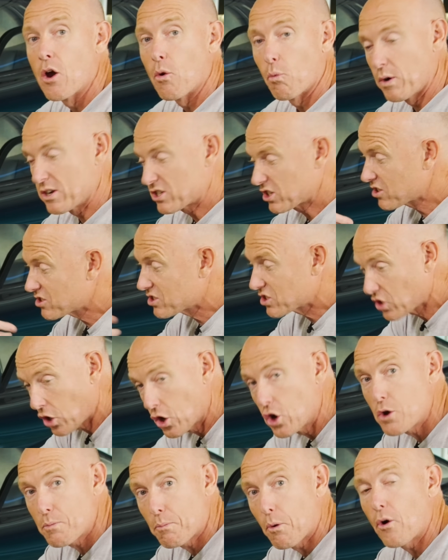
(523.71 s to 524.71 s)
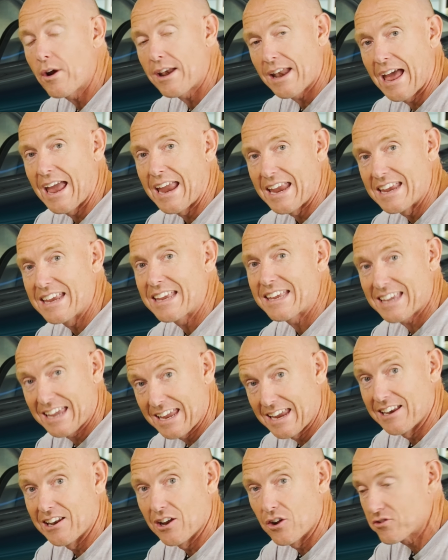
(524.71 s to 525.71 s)
which are 2.8
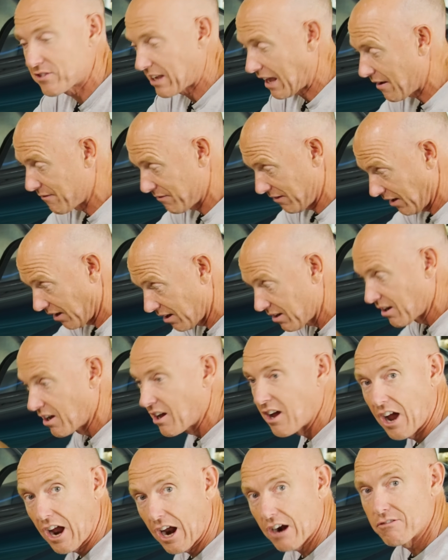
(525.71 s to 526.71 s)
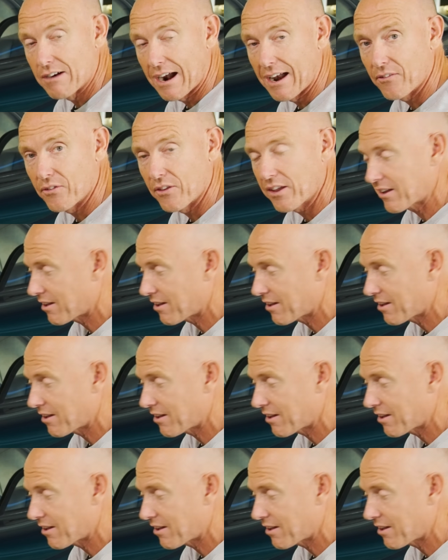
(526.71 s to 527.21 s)
kilos heavier around the